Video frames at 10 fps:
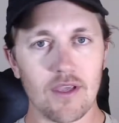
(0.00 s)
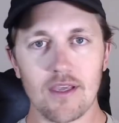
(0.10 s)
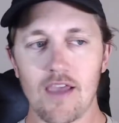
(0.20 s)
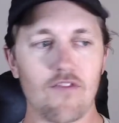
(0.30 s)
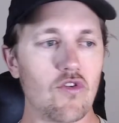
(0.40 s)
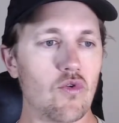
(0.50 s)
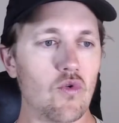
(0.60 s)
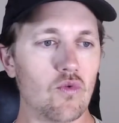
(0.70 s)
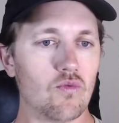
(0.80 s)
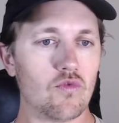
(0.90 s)
If
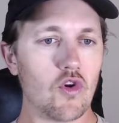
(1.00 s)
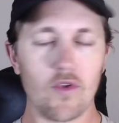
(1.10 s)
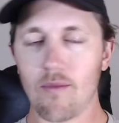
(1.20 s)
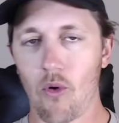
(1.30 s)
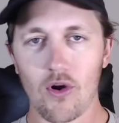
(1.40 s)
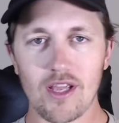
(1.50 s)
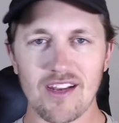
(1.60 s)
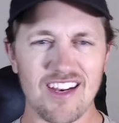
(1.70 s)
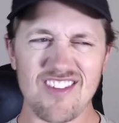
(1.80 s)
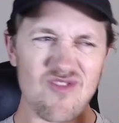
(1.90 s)
you do it in the morning
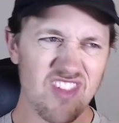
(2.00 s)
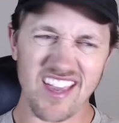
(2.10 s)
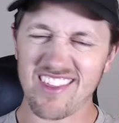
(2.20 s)
and you think